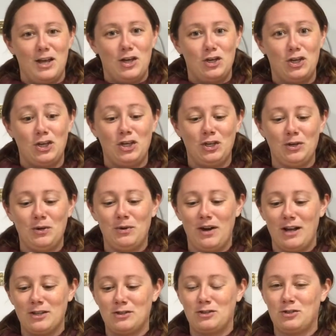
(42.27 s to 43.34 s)
cute,
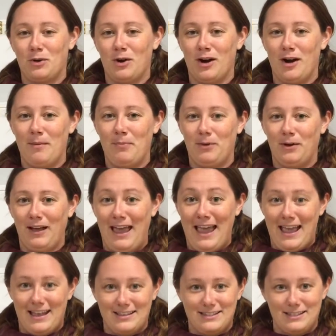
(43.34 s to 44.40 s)
adorable,
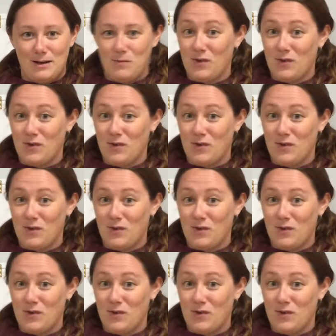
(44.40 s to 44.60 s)
handsome,